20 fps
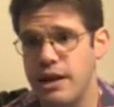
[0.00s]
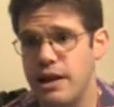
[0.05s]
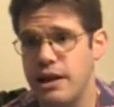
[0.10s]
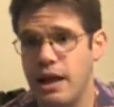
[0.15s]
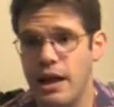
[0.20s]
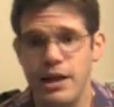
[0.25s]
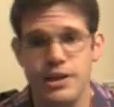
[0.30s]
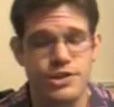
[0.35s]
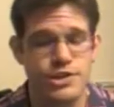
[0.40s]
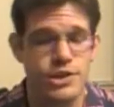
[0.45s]
and
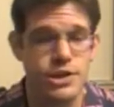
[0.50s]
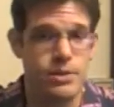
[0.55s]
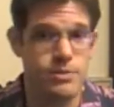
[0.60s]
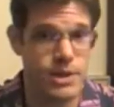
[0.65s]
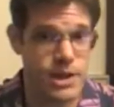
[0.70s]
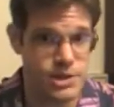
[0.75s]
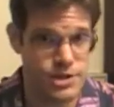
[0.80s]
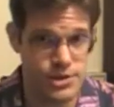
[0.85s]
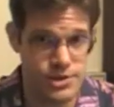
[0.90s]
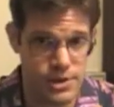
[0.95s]
I assume
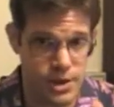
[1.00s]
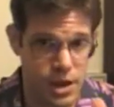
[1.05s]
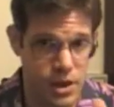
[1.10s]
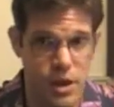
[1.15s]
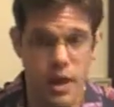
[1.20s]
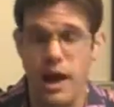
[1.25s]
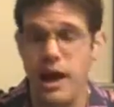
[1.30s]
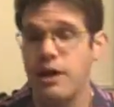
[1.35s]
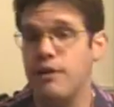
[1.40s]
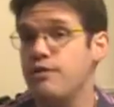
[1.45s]
that's a
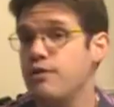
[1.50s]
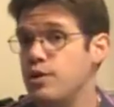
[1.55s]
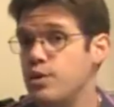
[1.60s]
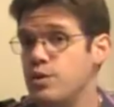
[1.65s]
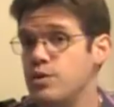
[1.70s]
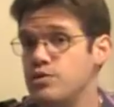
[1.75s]
lot of who